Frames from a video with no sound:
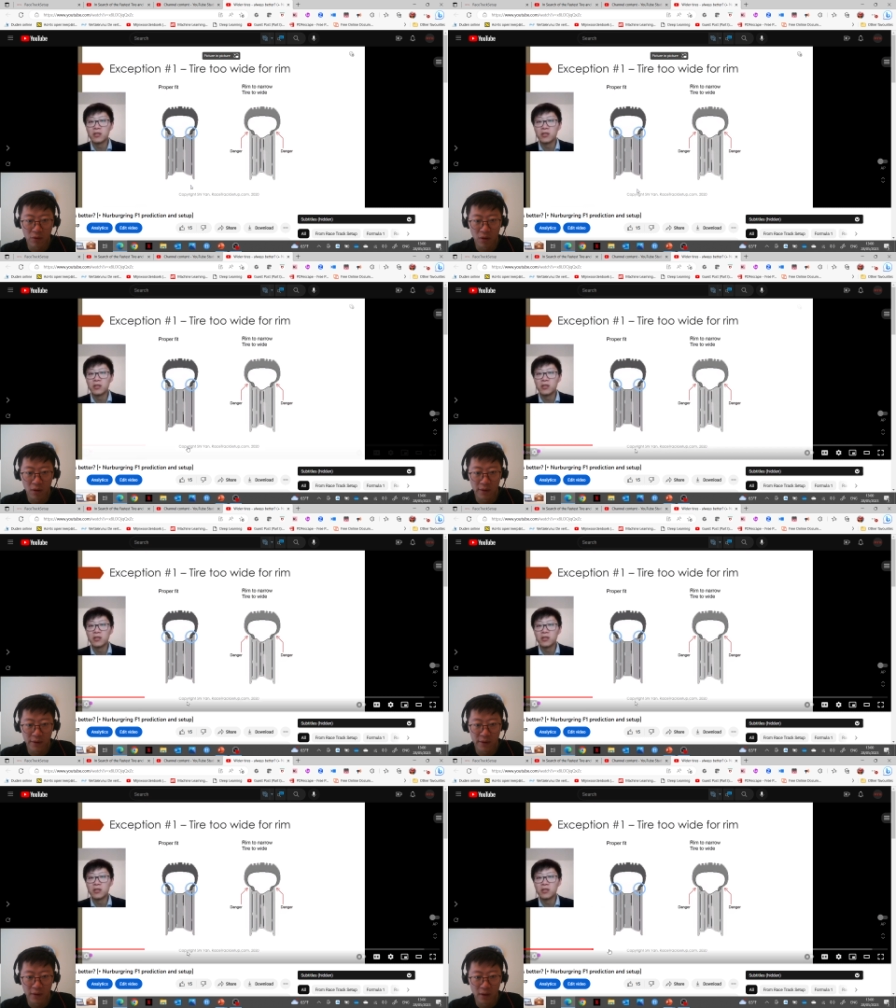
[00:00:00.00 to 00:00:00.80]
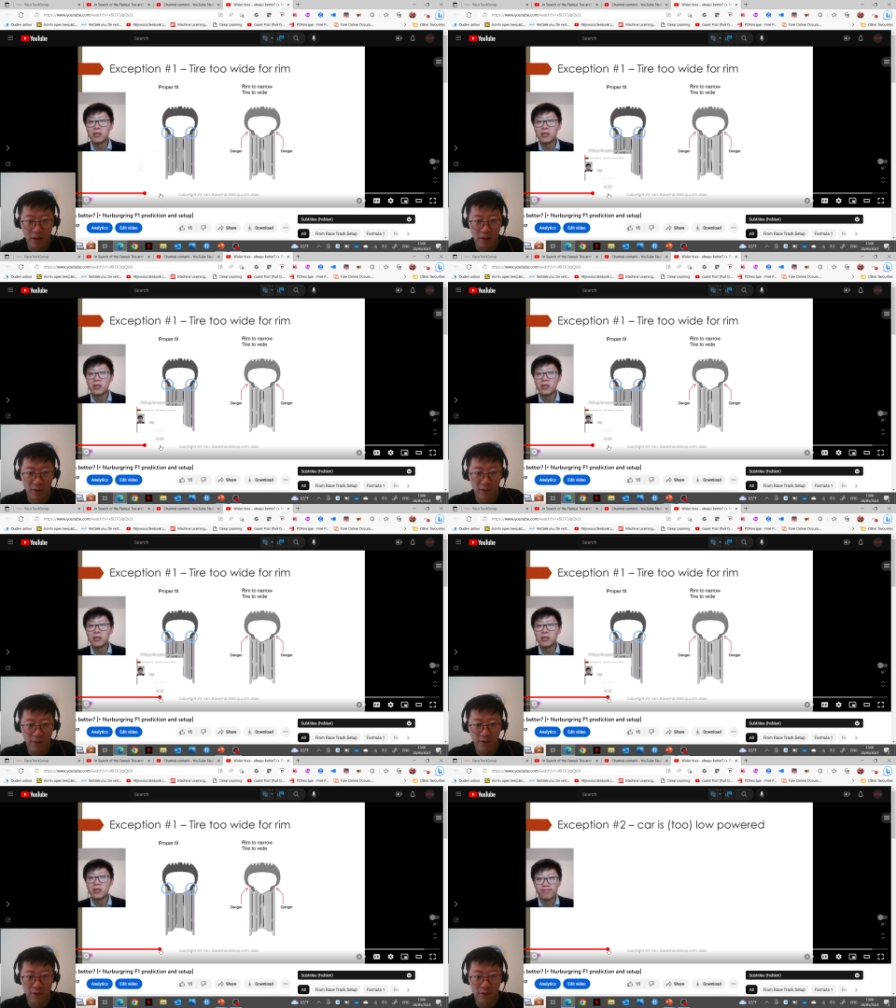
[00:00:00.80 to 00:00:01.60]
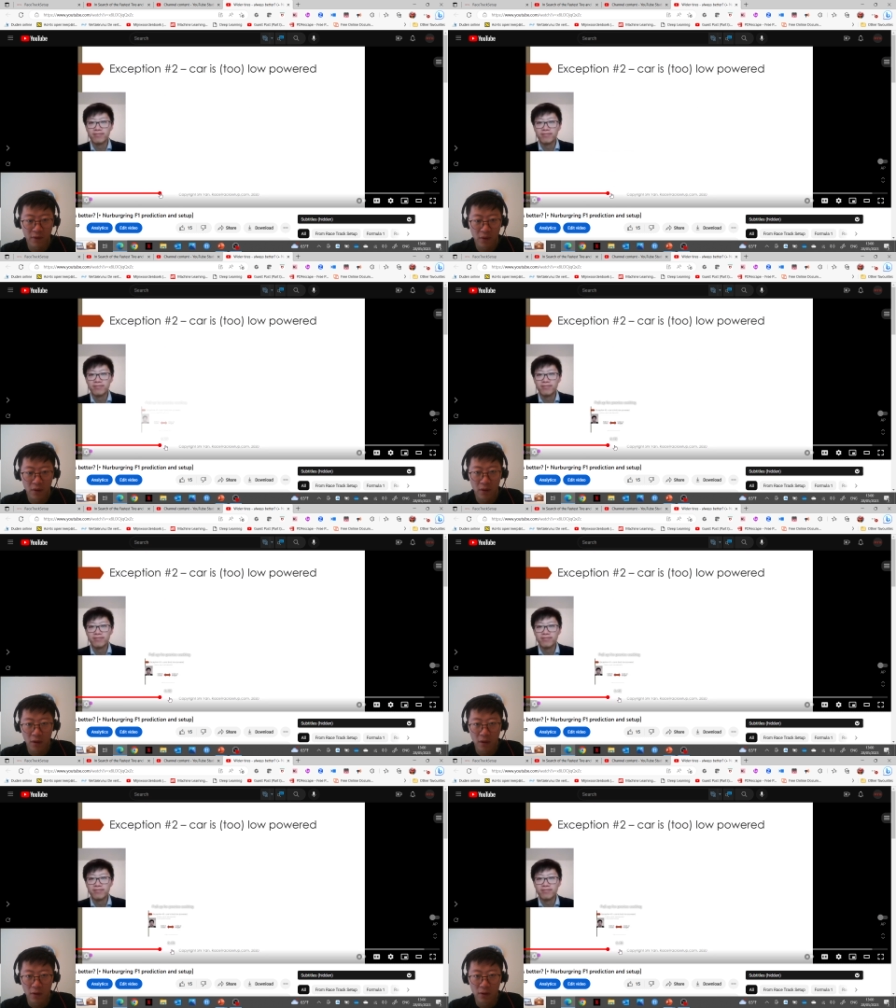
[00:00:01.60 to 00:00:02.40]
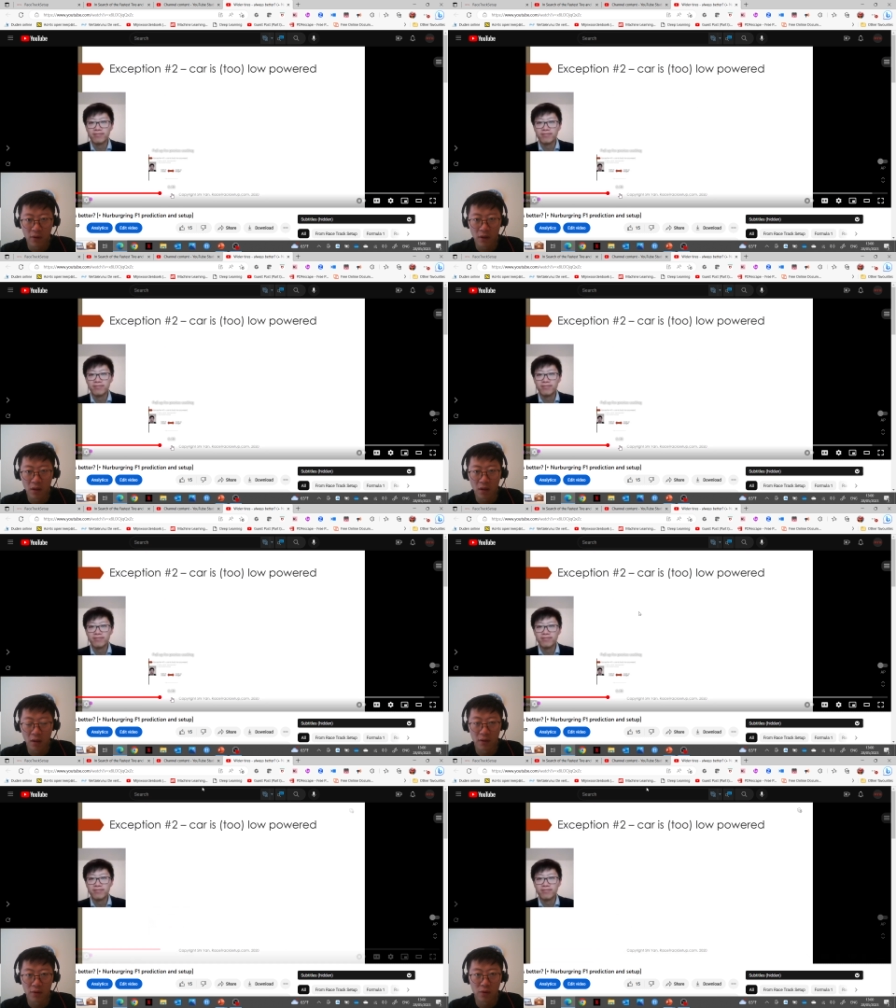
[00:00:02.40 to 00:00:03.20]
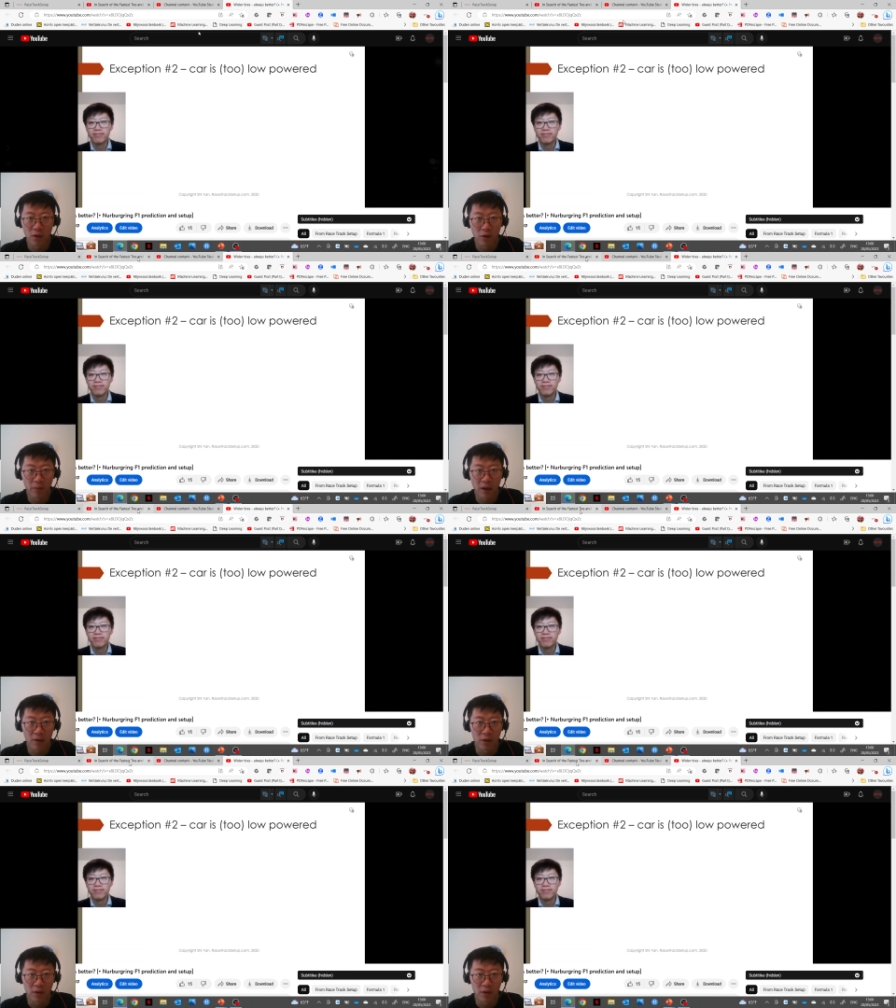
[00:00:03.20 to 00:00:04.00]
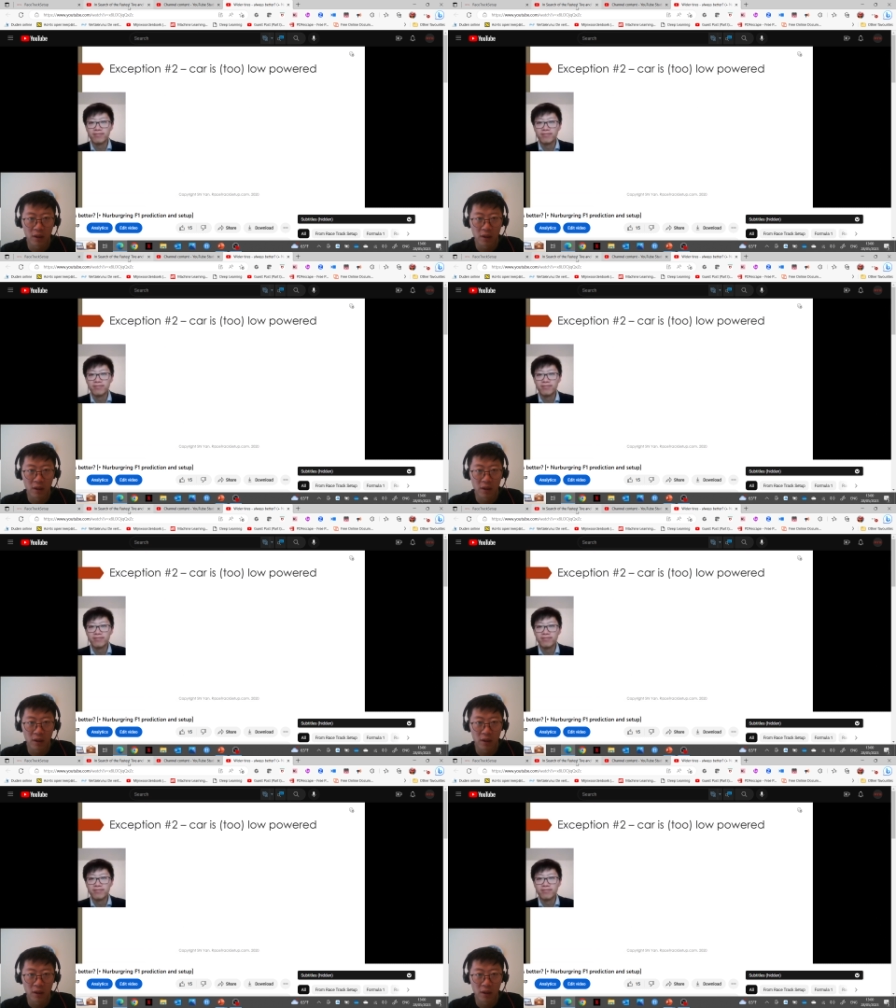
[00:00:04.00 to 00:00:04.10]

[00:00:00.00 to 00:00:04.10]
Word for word: was if the car is too low powered.